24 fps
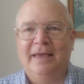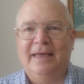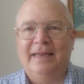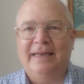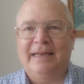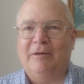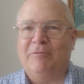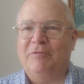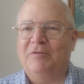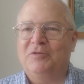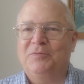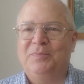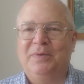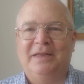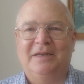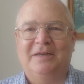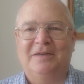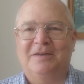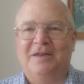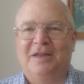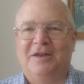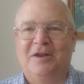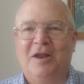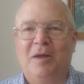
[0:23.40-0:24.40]
Now we've
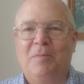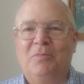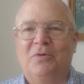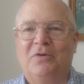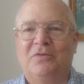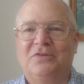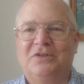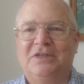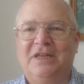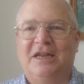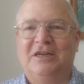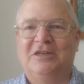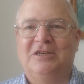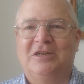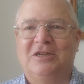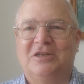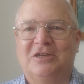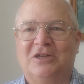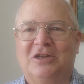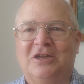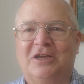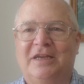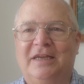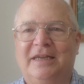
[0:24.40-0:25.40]
spent a number of
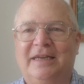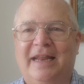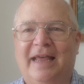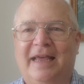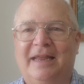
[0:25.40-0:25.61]
sessions looking